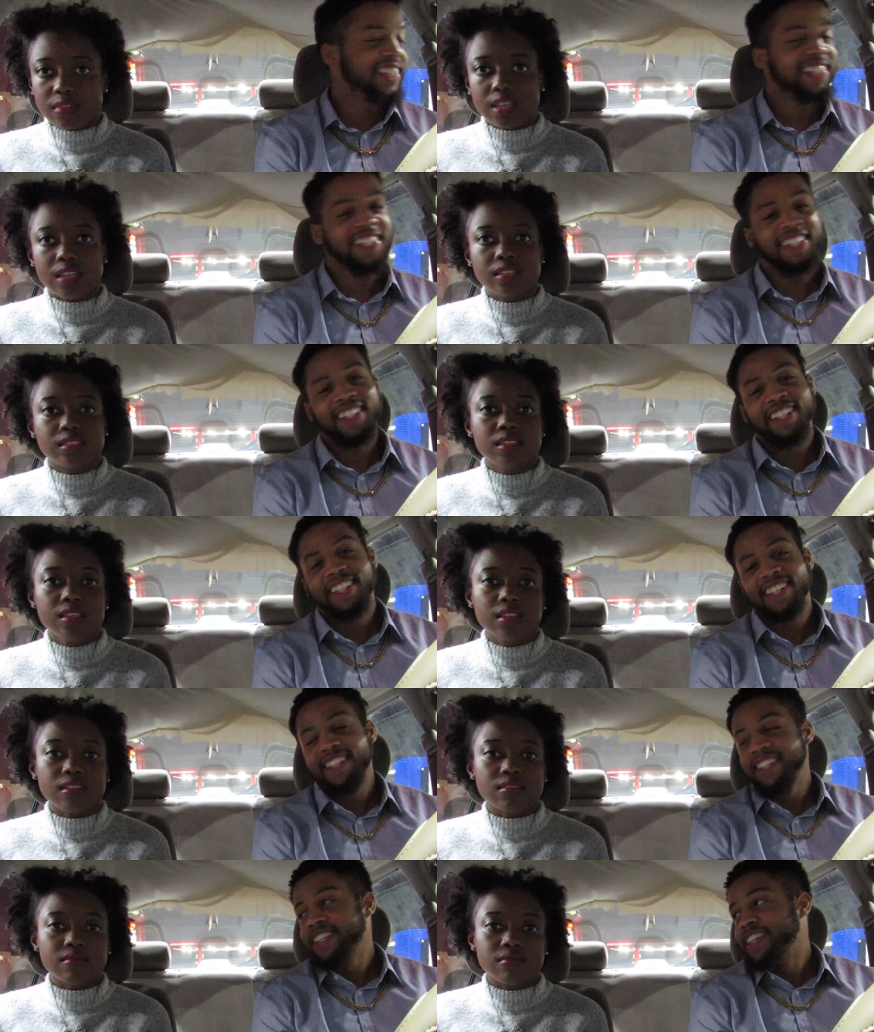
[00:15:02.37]
Speaker 1: that's
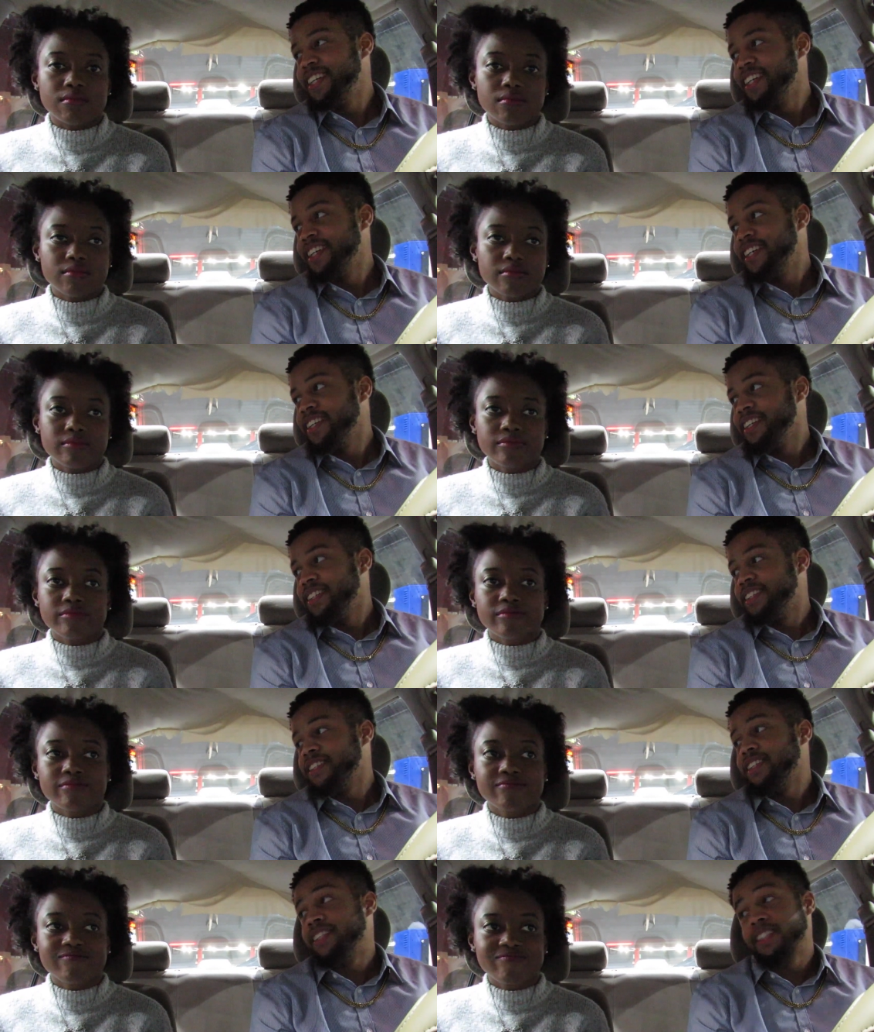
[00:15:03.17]
it.
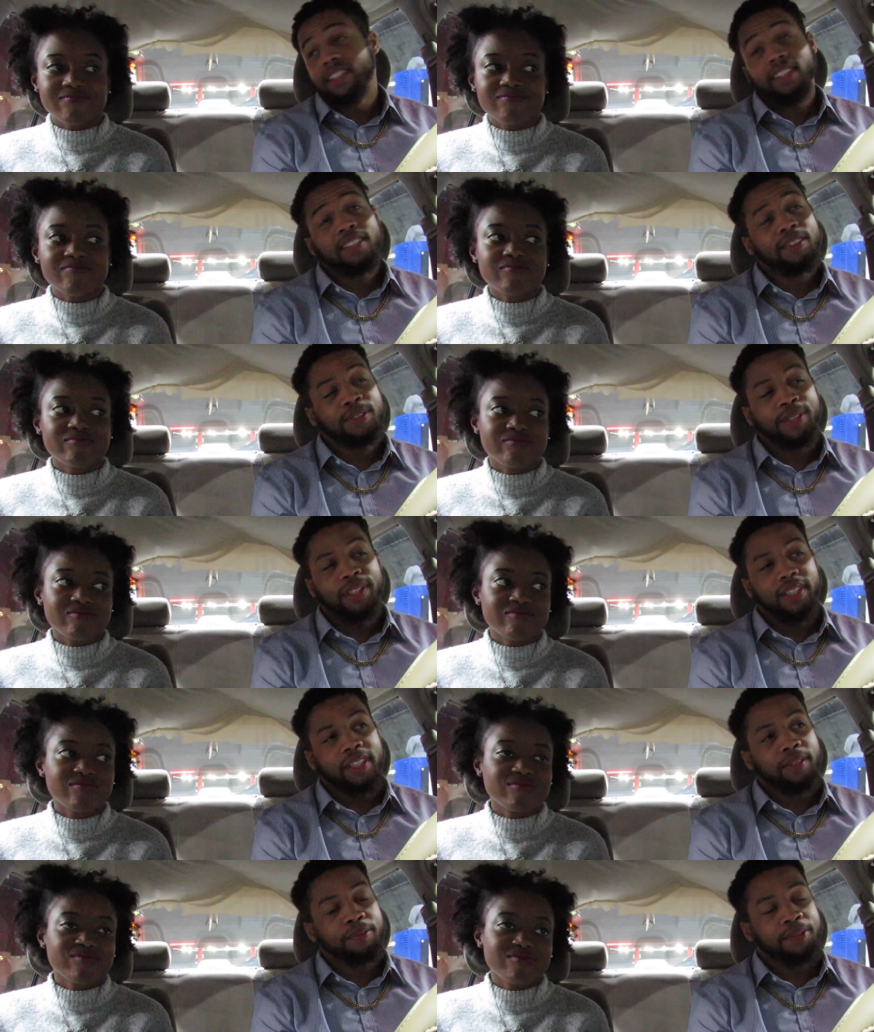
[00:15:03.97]
It's
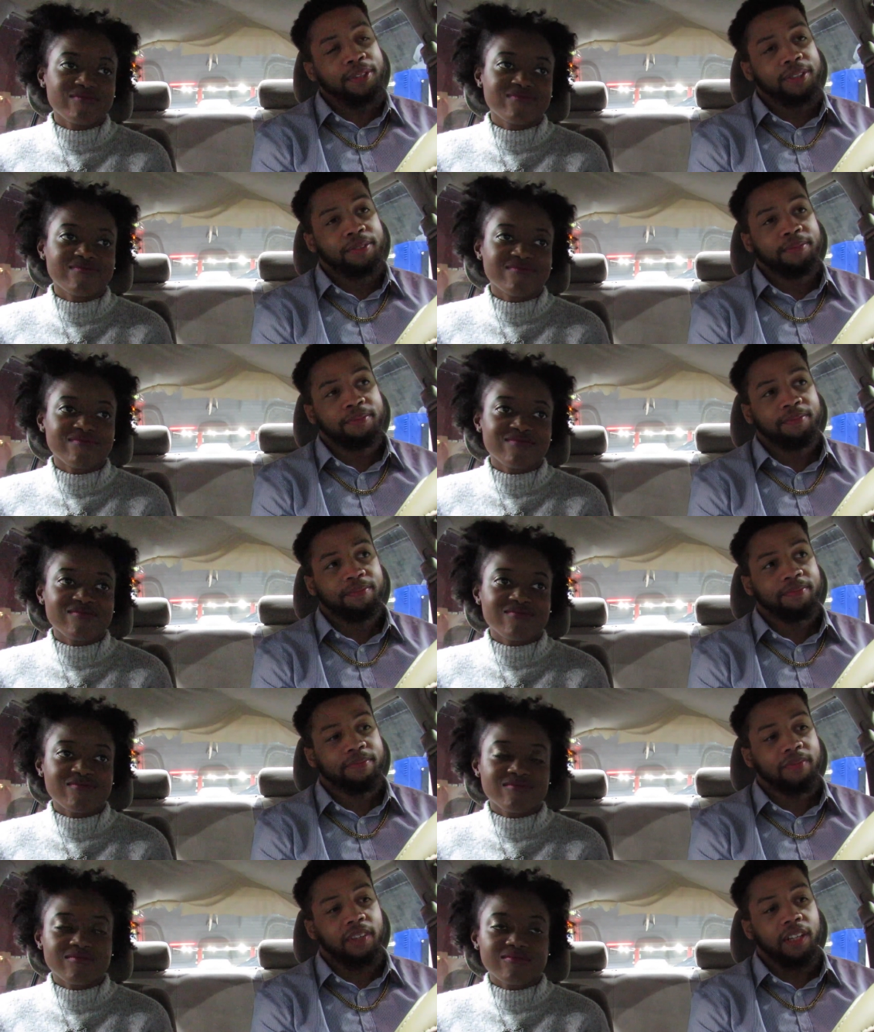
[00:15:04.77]
really it, man.
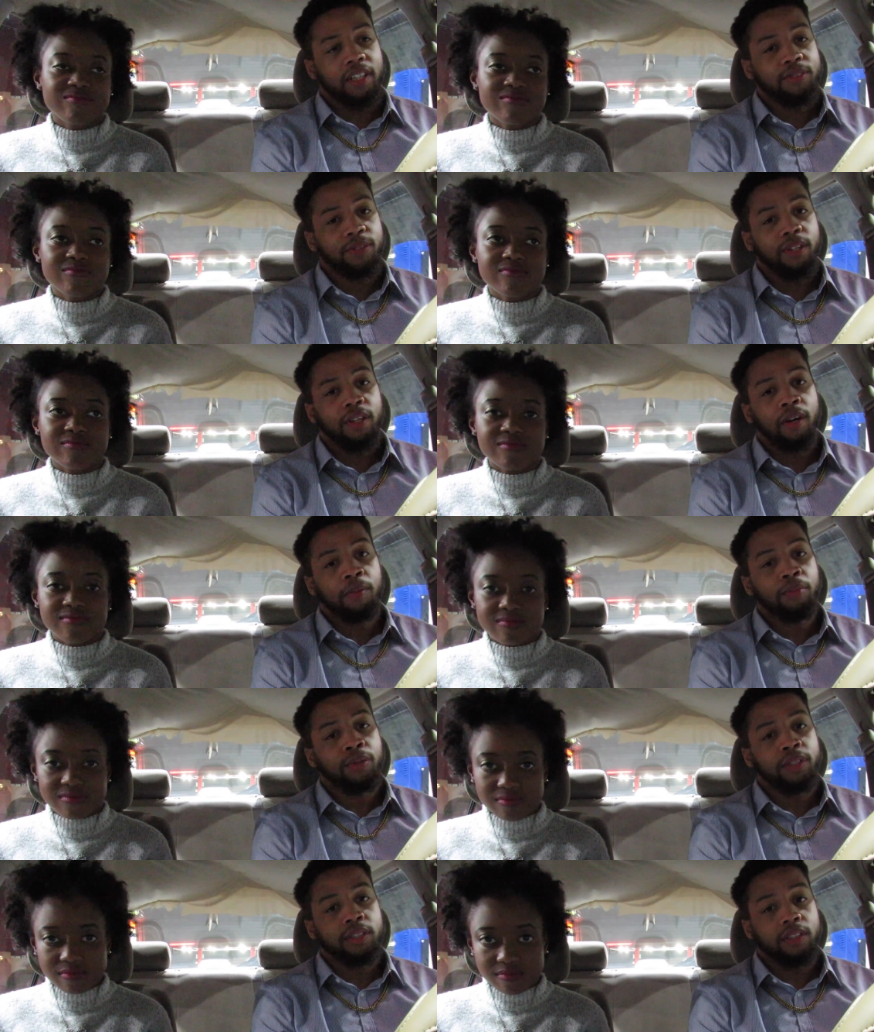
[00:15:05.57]
And that's what it all
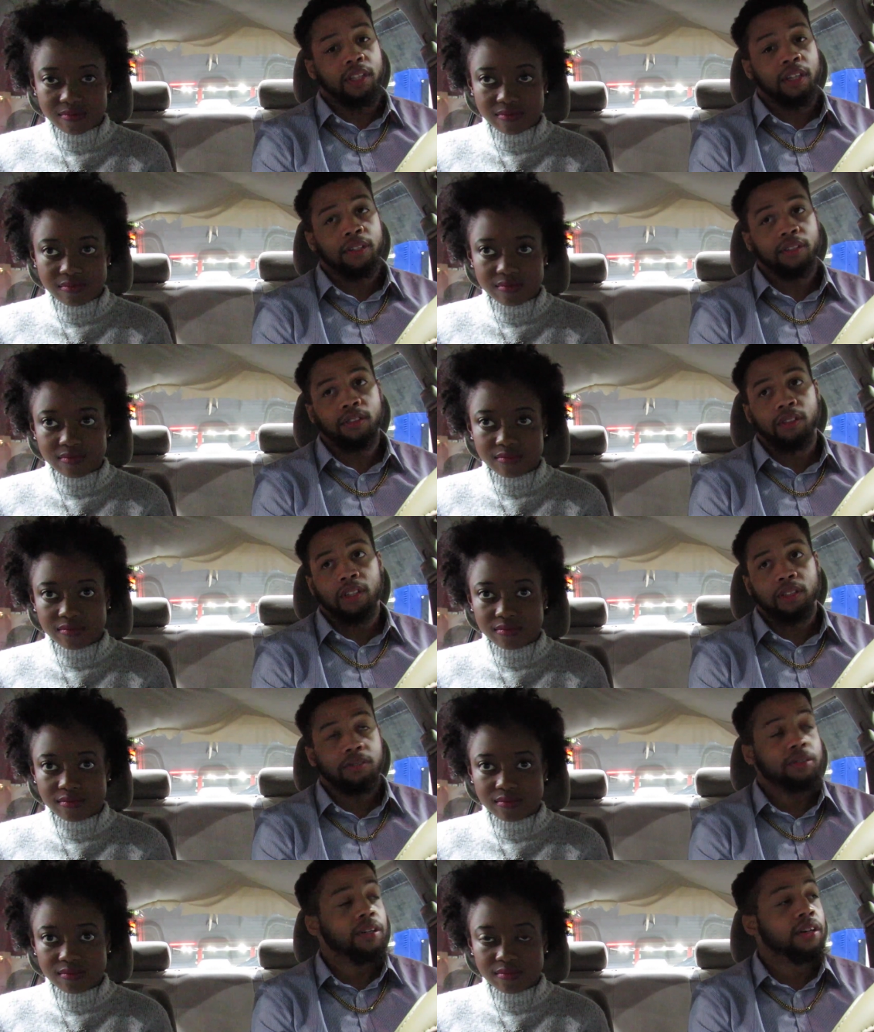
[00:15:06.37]
boils down to.
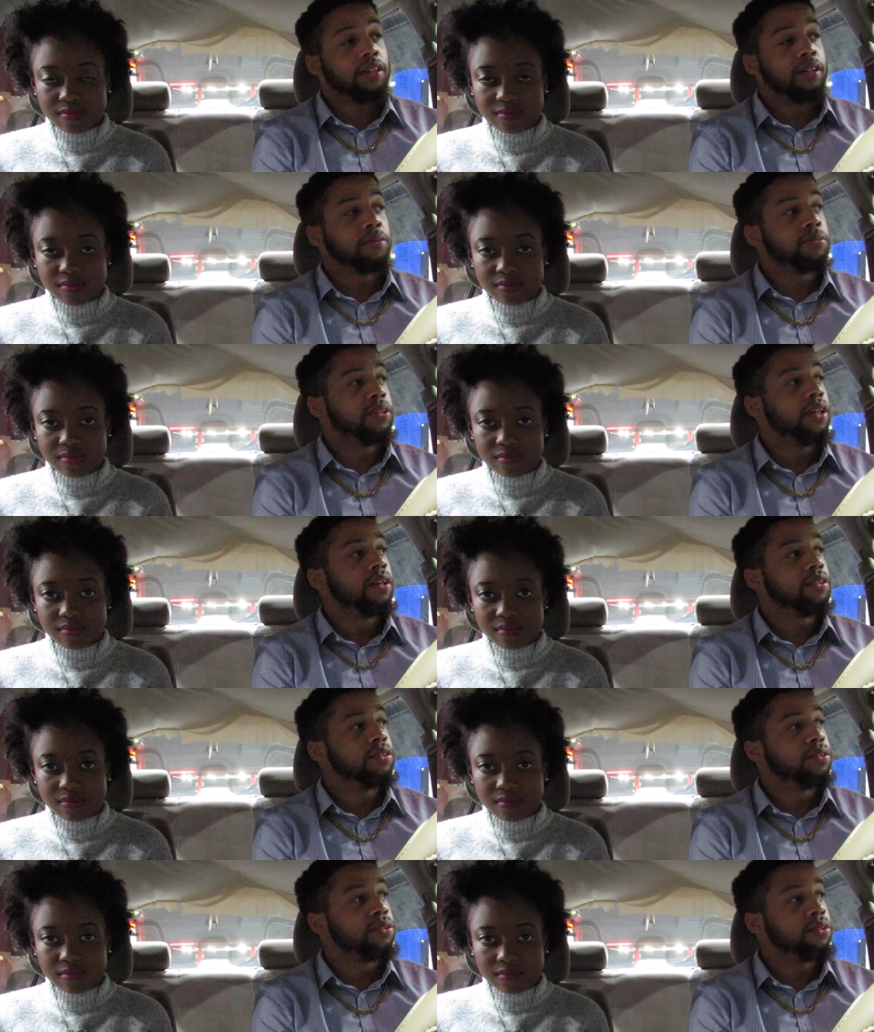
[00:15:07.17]
That's what it all comes
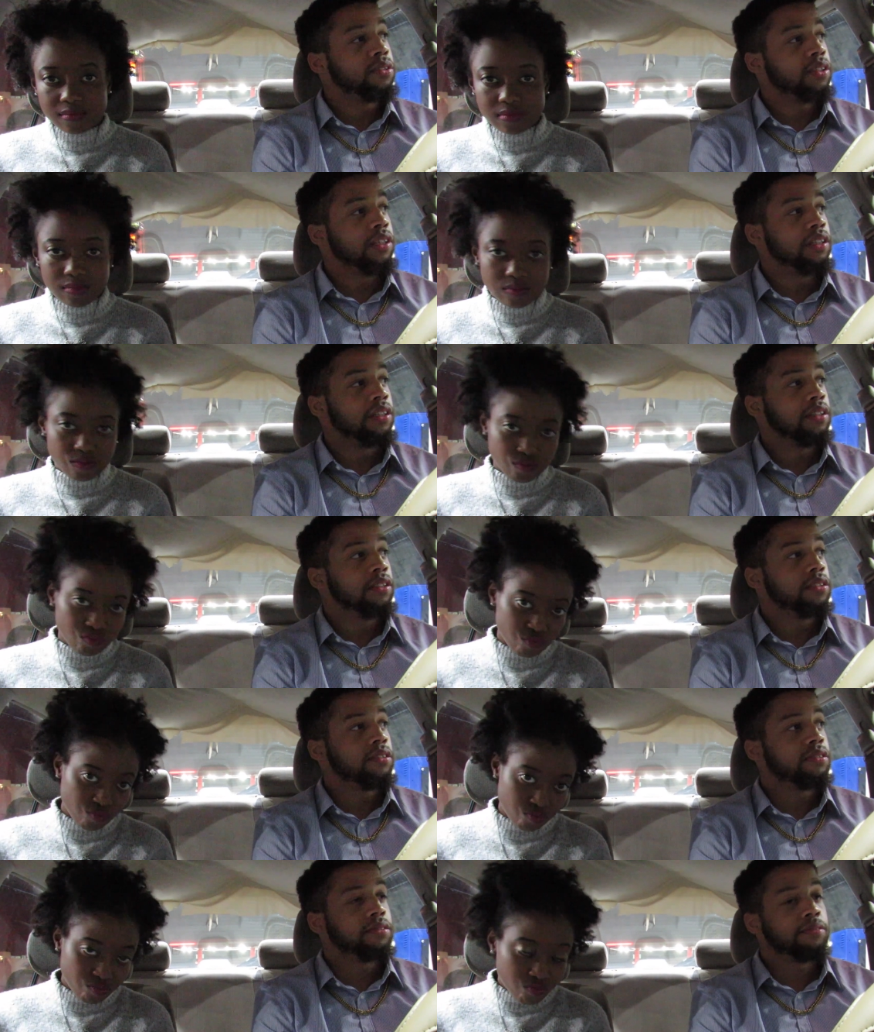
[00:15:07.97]
down to.
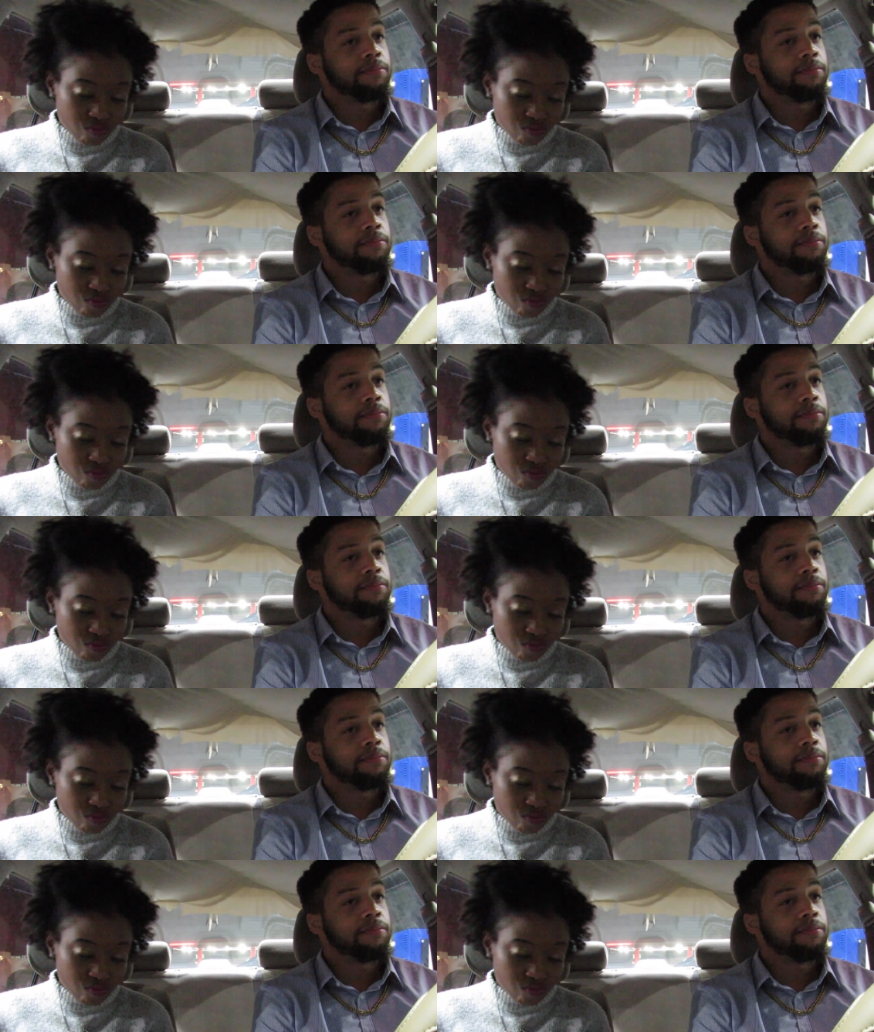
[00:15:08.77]
And